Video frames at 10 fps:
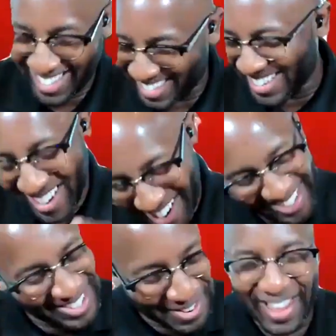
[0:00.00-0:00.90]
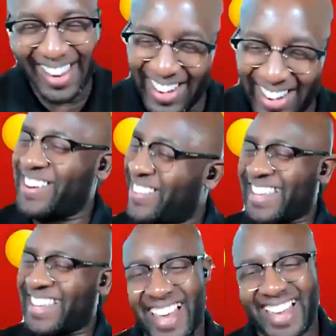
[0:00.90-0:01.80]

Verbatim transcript: I'll still, I'll still be out here. You know what I'm saying?